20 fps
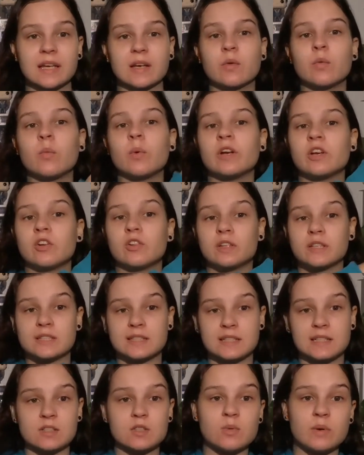like when you're
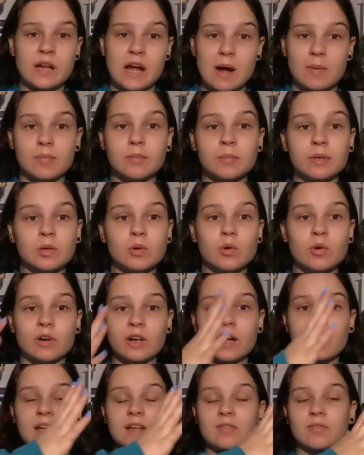listening to an album in order,